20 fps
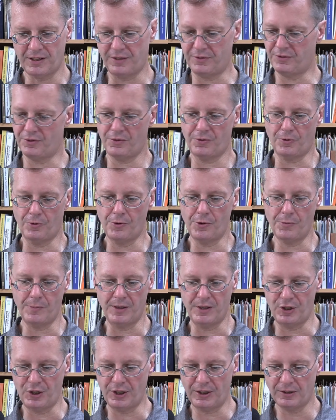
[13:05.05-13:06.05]
hasn't thrown them in
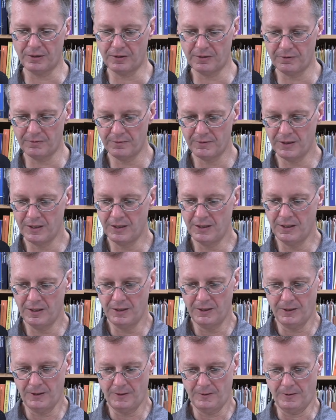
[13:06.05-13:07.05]
jail.
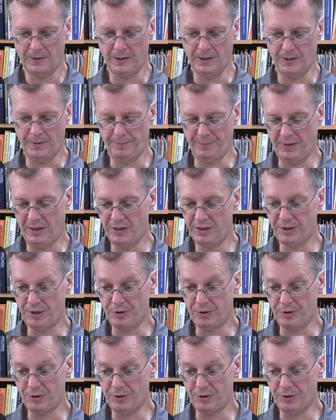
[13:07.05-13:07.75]
He's